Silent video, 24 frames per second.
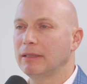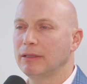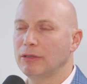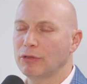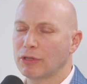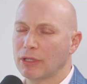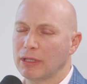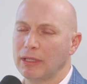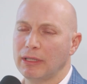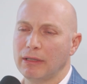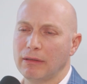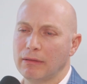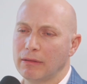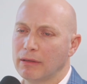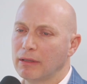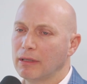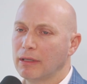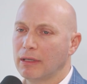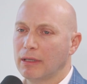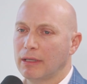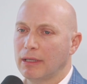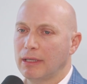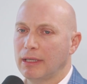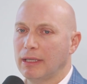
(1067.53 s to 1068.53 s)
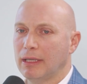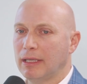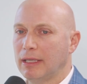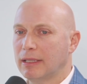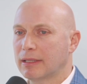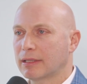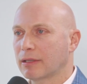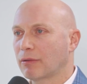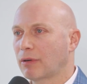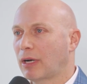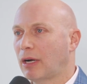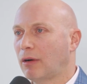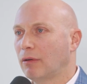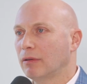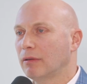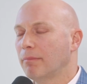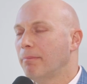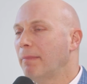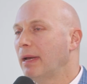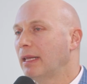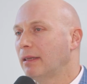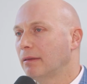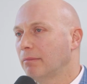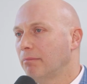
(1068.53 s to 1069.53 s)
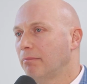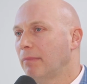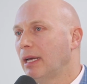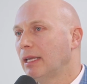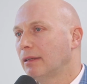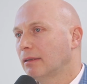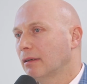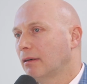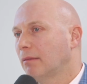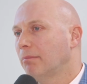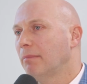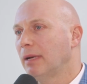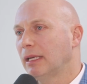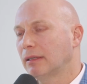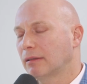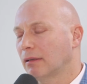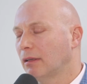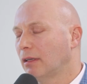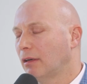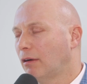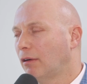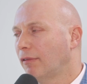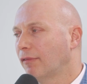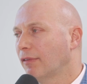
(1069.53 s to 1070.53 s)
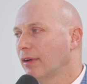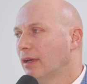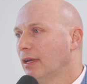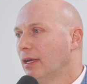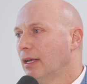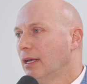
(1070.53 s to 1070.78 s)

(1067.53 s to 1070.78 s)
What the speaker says: Usually it's around mental health.